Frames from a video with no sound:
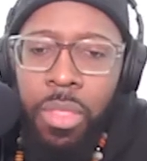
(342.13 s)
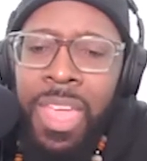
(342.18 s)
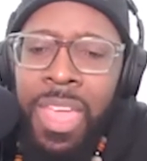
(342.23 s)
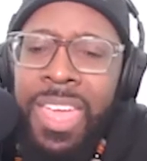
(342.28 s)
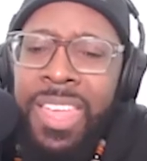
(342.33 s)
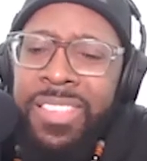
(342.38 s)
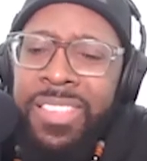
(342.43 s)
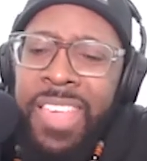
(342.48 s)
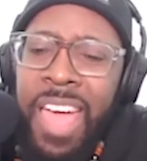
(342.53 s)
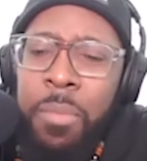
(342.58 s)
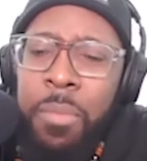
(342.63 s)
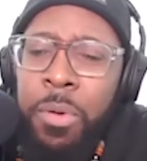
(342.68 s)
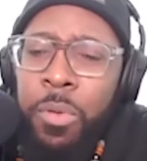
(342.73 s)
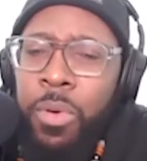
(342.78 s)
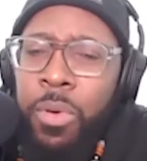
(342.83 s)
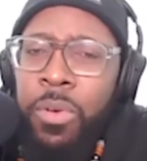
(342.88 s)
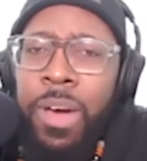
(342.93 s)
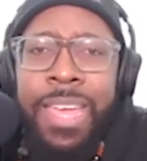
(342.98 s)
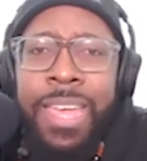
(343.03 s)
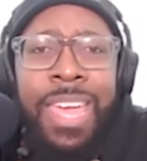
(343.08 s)
In time, it
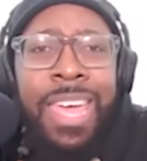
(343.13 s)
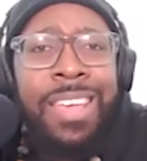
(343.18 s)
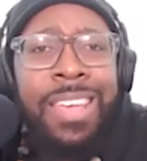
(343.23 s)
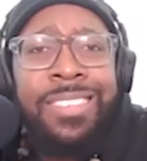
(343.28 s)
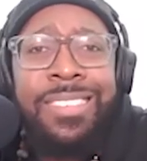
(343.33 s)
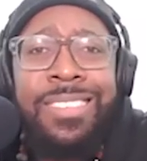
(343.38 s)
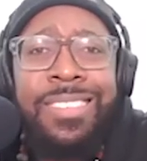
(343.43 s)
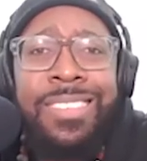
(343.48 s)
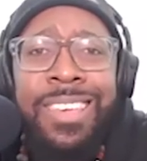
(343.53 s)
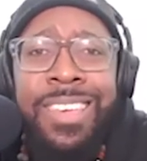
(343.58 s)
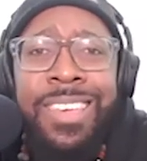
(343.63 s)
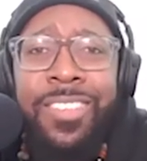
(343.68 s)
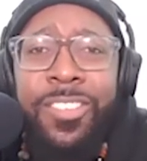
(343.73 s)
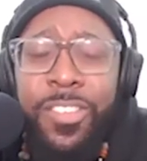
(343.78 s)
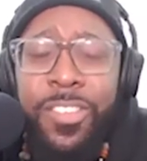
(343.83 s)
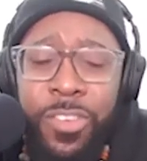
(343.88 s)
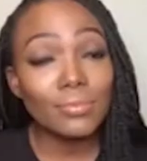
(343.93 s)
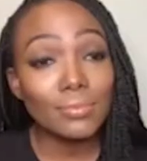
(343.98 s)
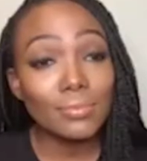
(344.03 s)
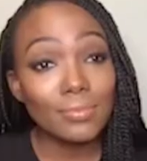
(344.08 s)
will, I guess.
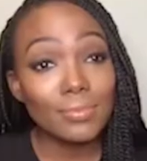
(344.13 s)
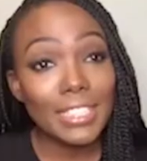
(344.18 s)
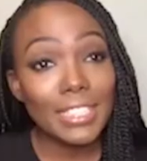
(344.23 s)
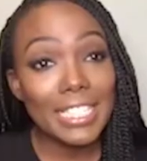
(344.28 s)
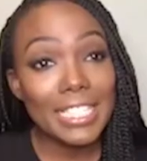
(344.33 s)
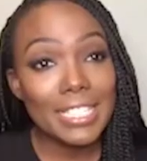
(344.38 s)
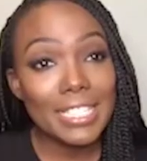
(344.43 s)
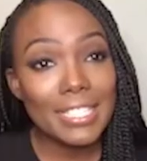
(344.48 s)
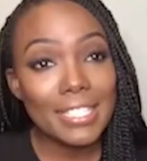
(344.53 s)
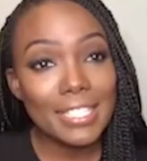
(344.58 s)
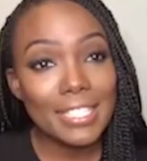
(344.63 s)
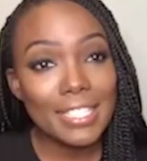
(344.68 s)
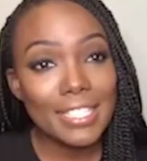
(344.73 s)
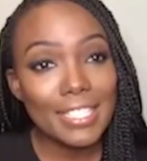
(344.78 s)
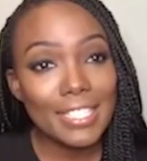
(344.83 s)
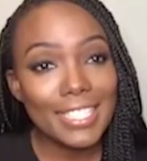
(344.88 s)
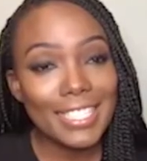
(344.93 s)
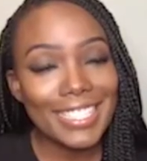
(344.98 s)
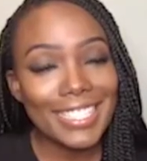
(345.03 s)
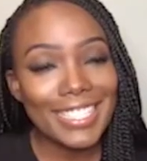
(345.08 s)
Just mm. got to wait for it to
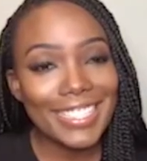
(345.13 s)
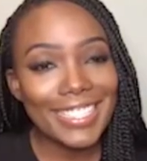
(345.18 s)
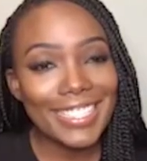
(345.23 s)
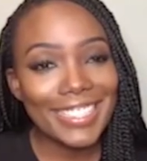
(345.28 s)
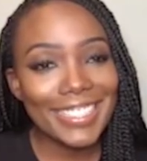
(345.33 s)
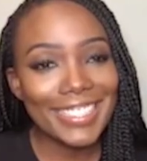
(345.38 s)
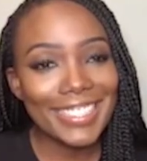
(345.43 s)
happen. Yeah.